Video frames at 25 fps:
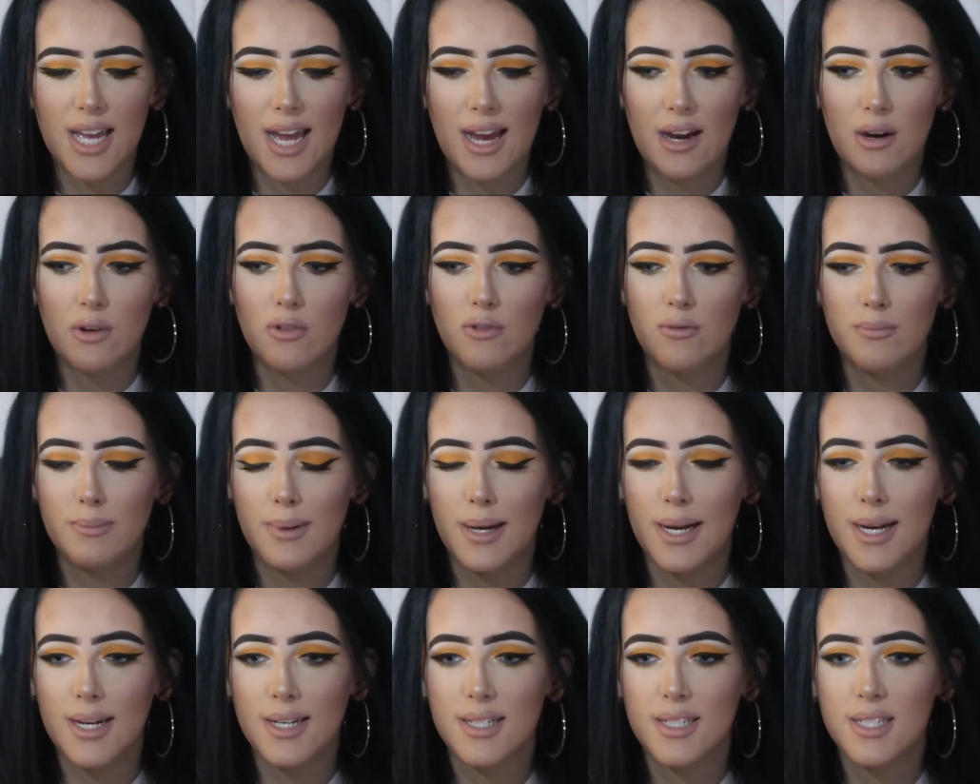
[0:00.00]
get out of
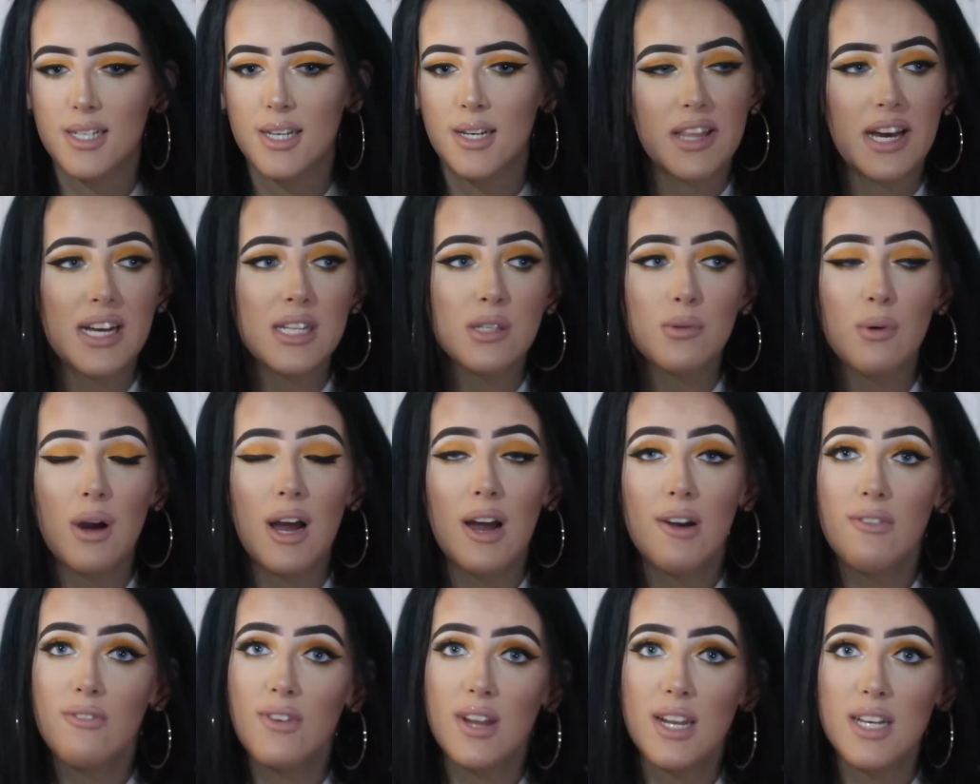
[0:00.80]
bed. That's
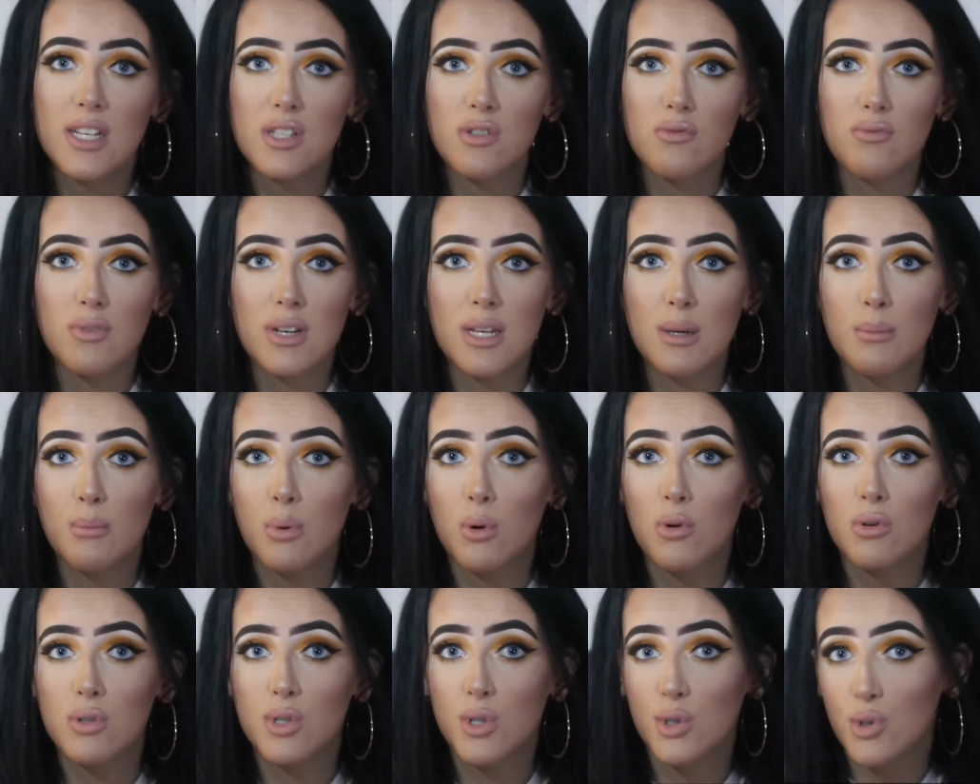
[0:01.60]
why I feel like it's really
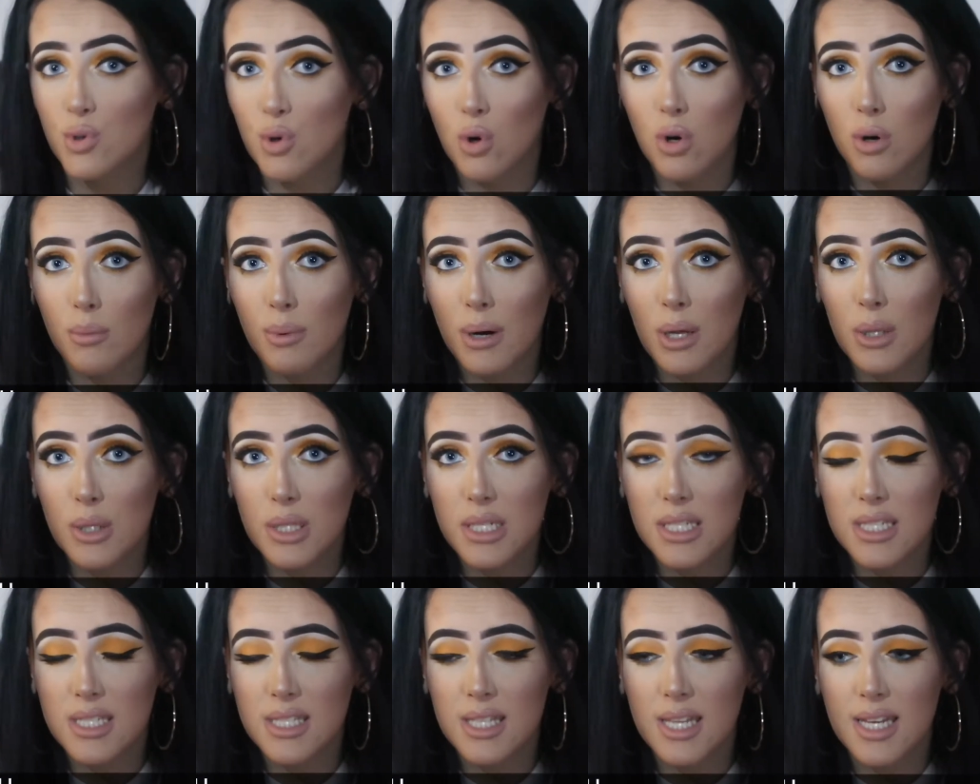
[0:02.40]
important to talk about
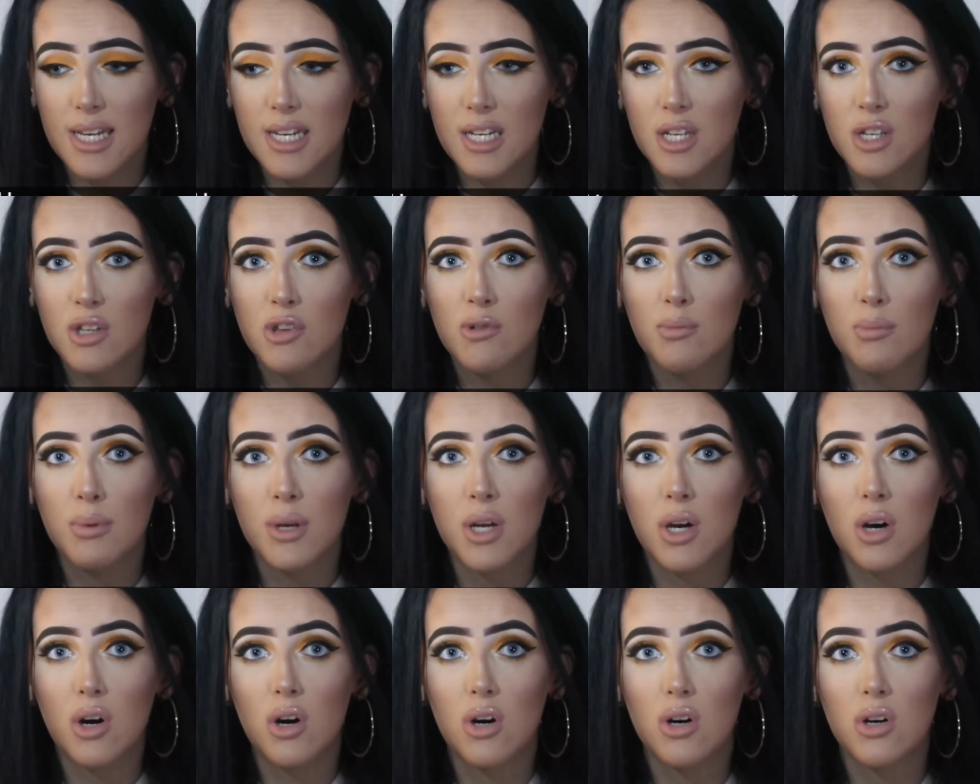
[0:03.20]
these things,
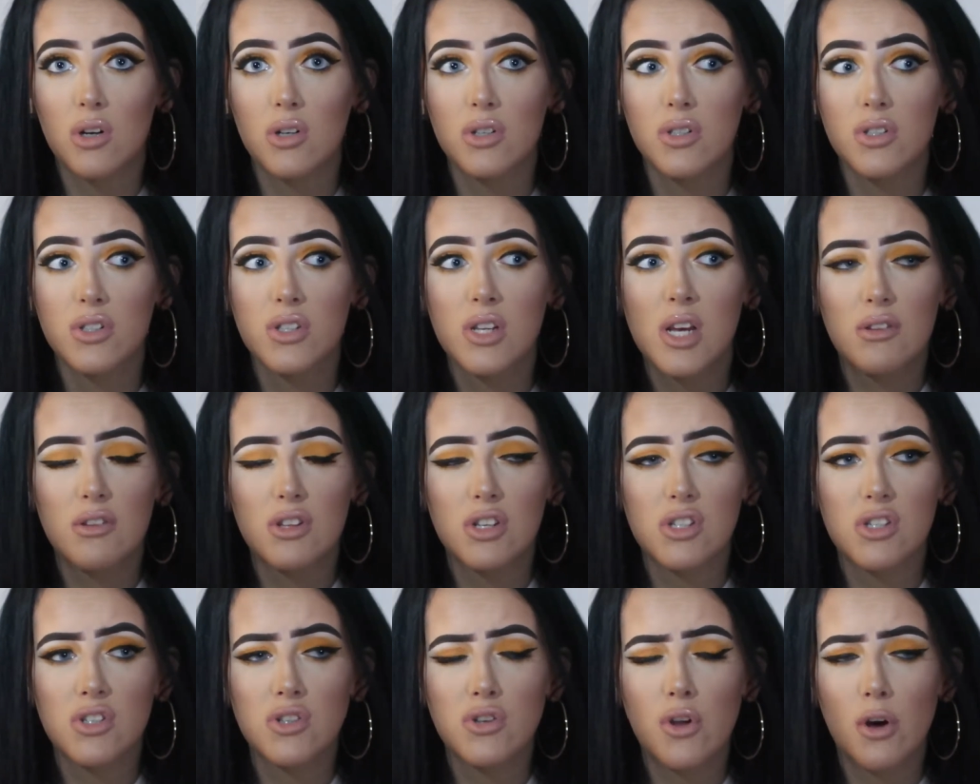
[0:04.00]
because
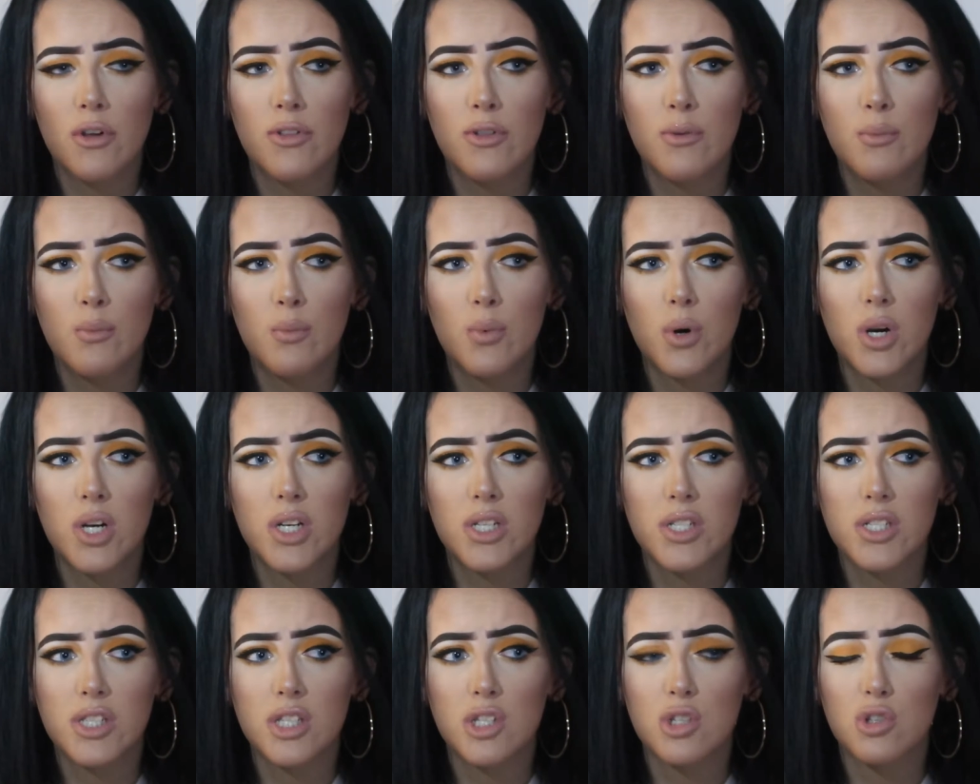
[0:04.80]
there's nothing
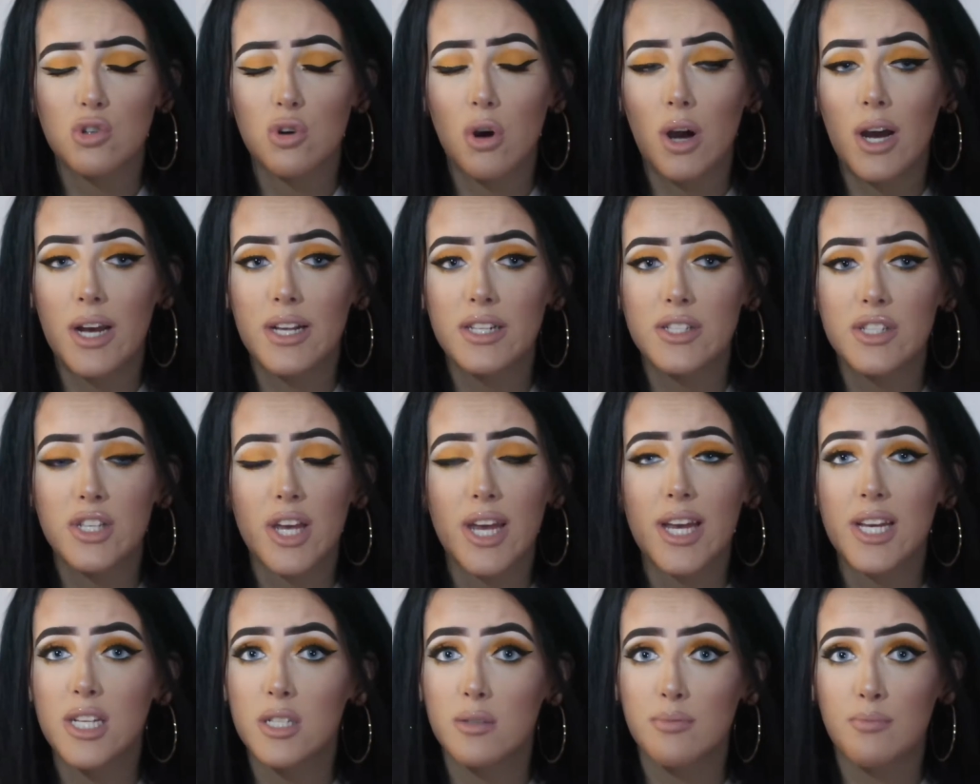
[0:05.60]
worse than trying
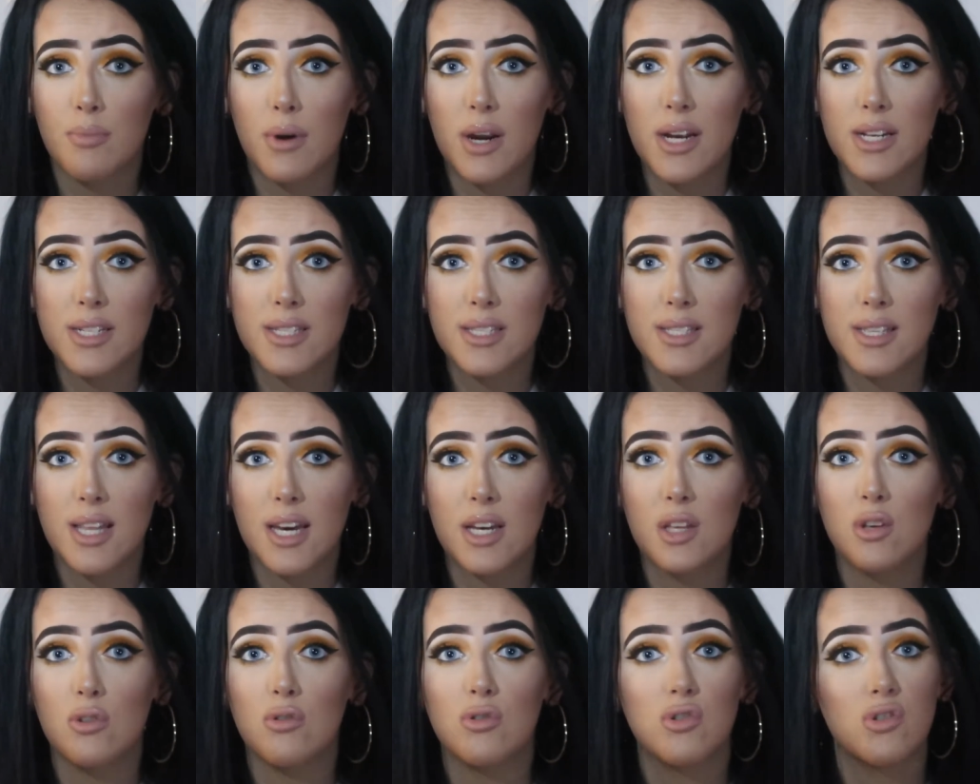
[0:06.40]
to express
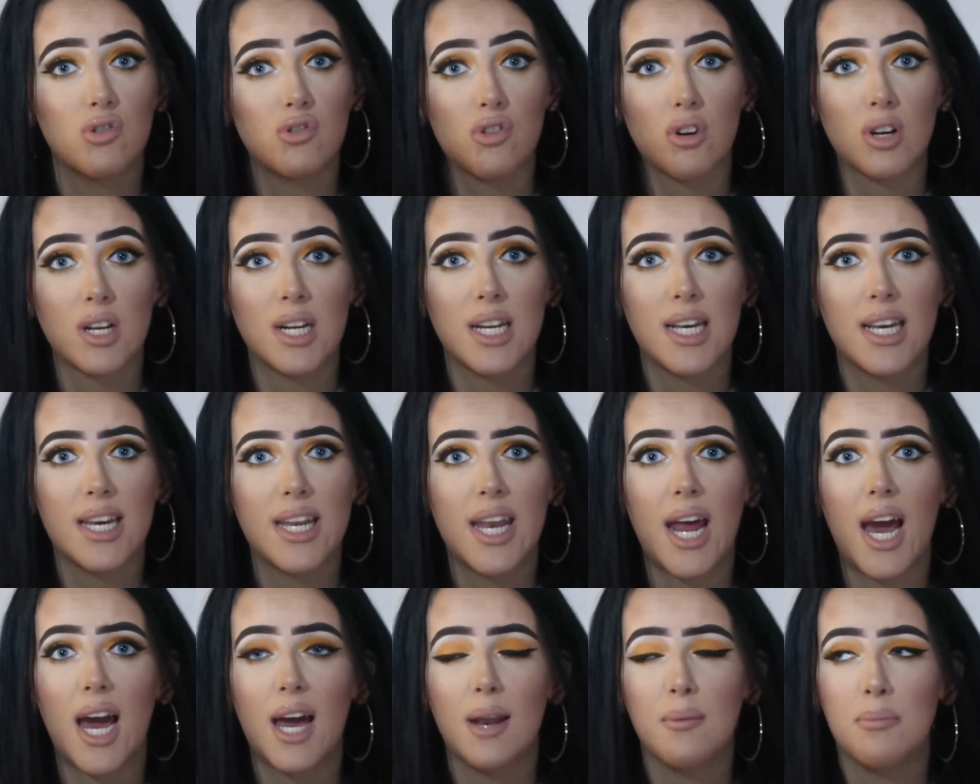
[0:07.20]
that you're
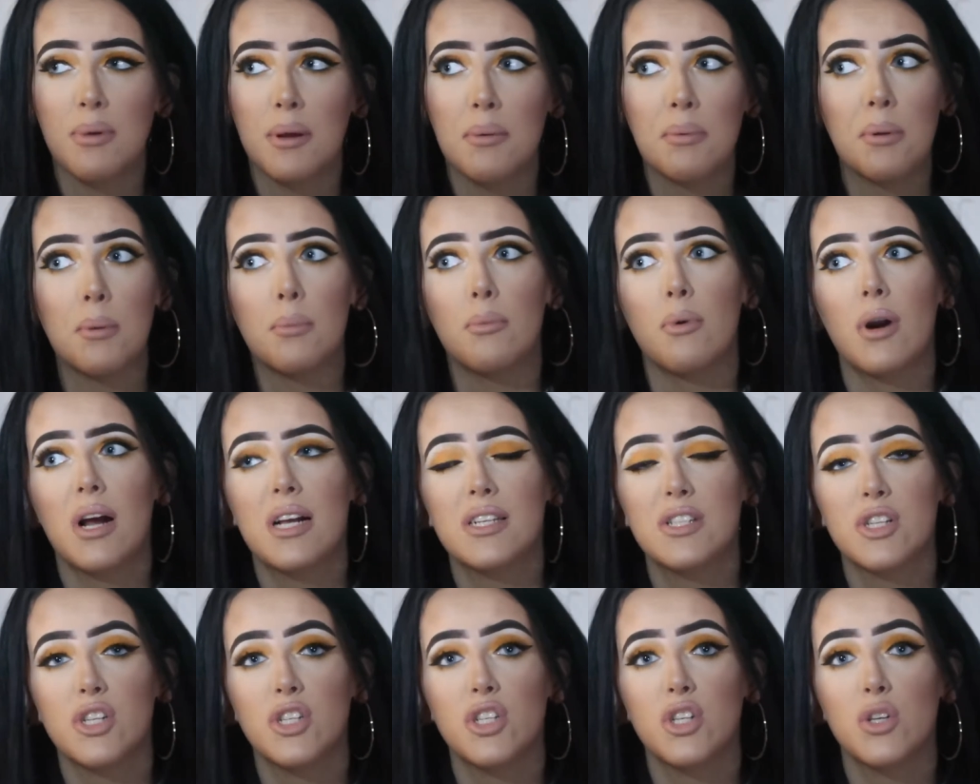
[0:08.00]
struggling and people
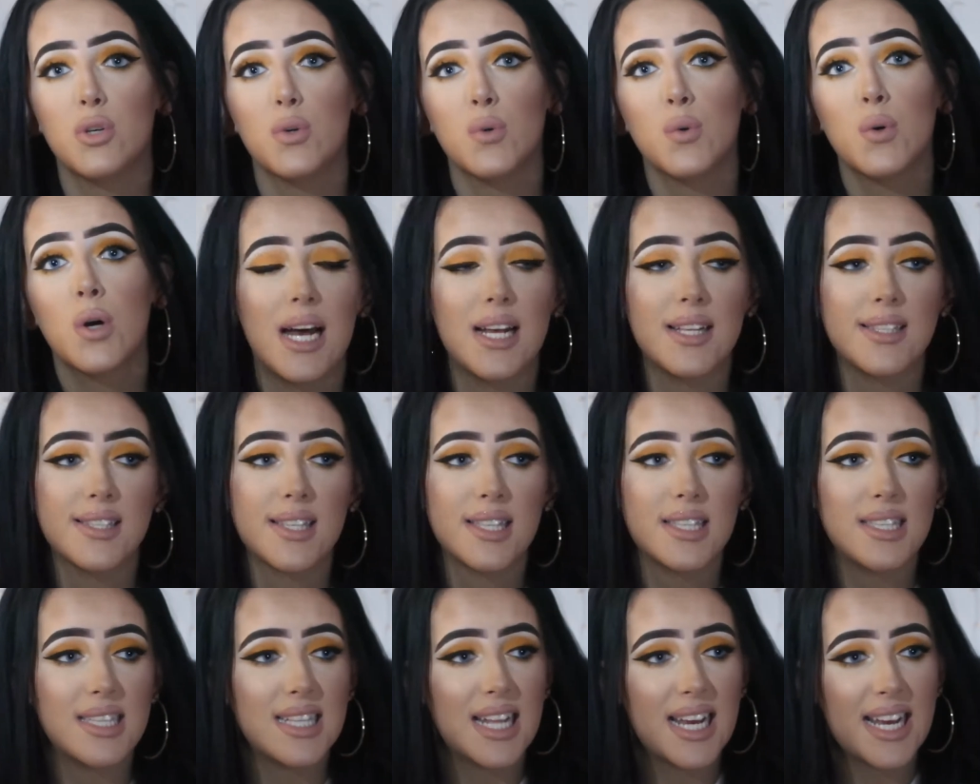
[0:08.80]
branding you as
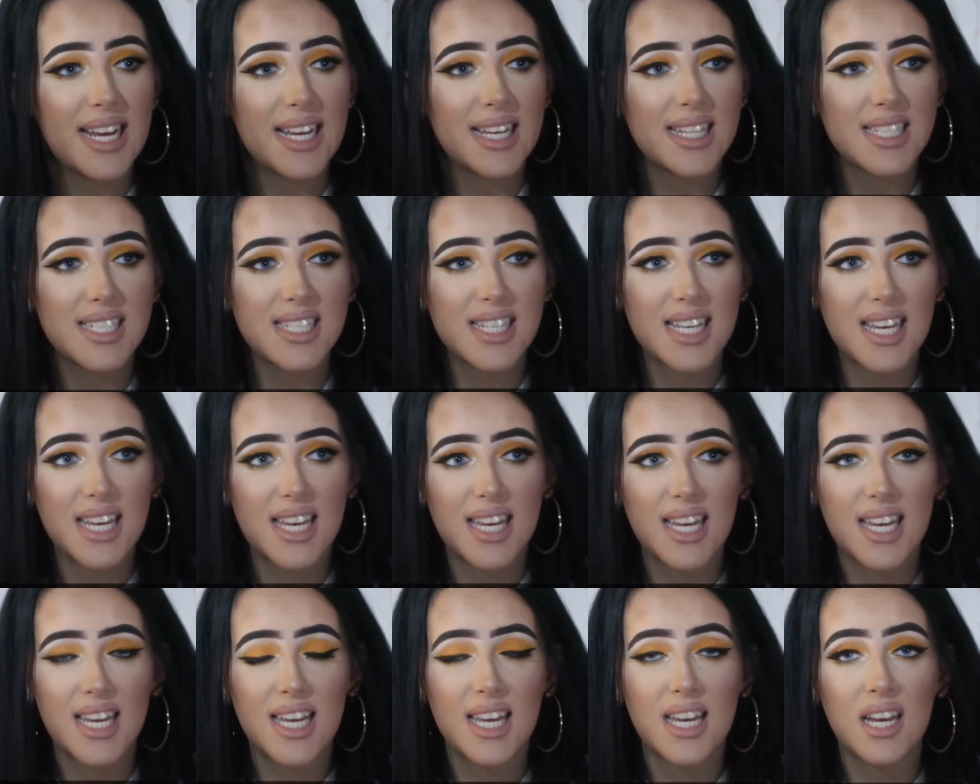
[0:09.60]

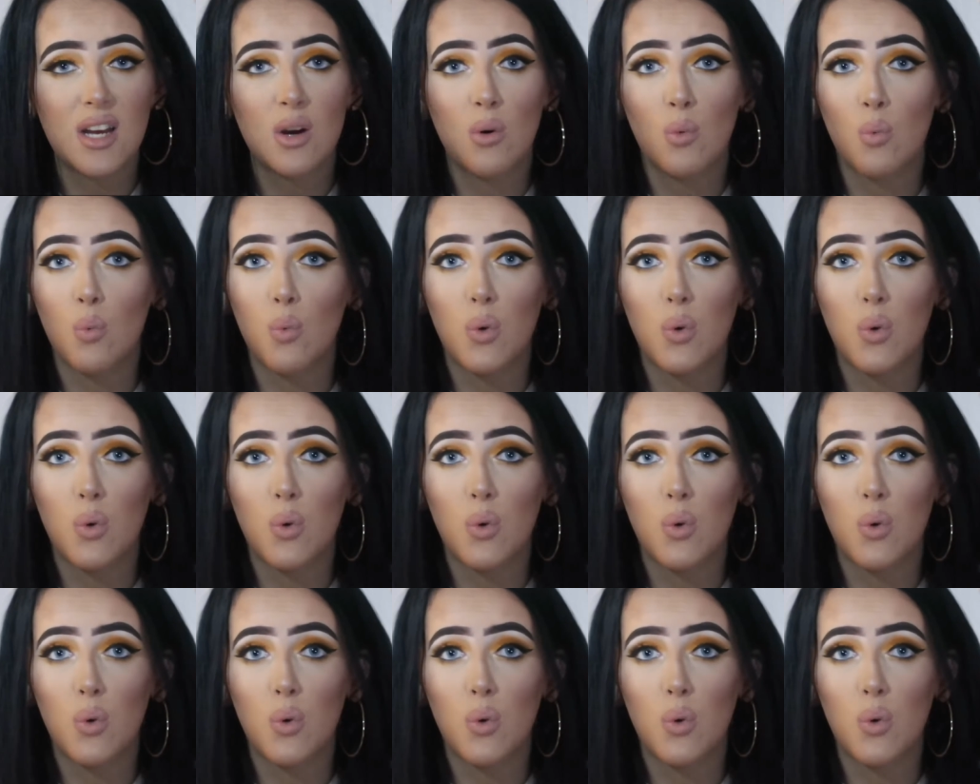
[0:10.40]
lazy,